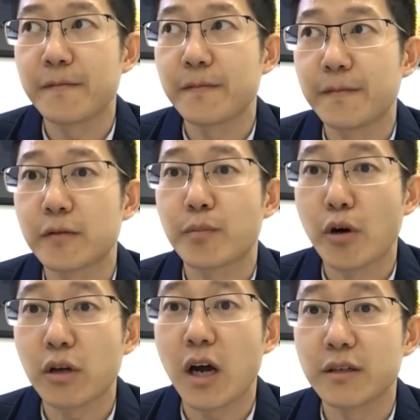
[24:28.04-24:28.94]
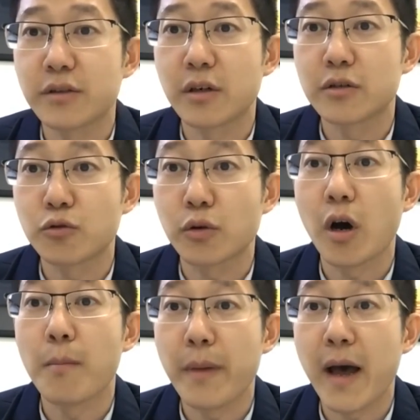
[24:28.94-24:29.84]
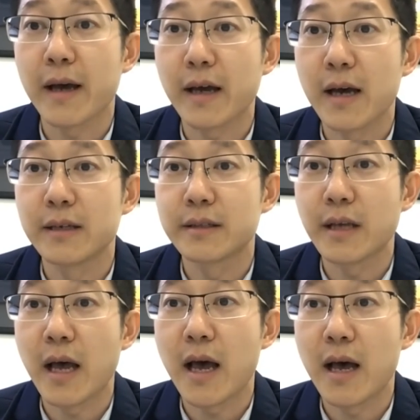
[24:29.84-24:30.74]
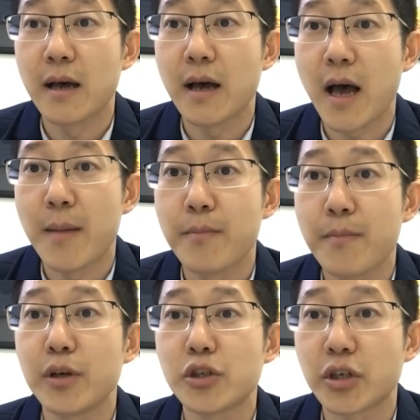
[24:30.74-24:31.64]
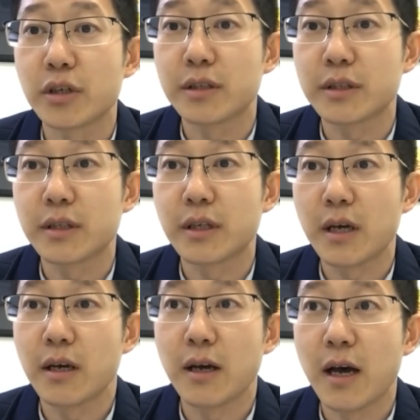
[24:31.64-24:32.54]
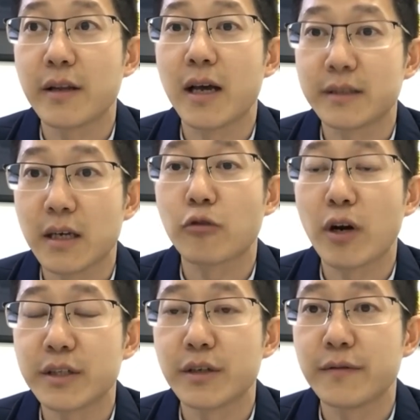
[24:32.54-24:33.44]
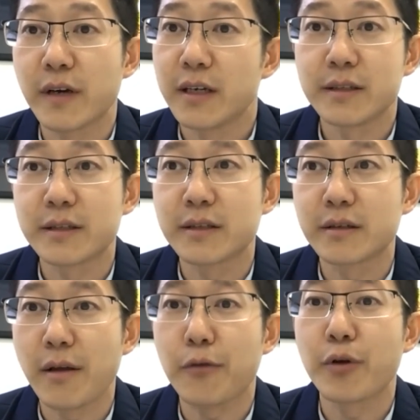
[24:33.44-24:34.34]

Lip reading: broadcasters to come back as ambitious and as aggressive as 3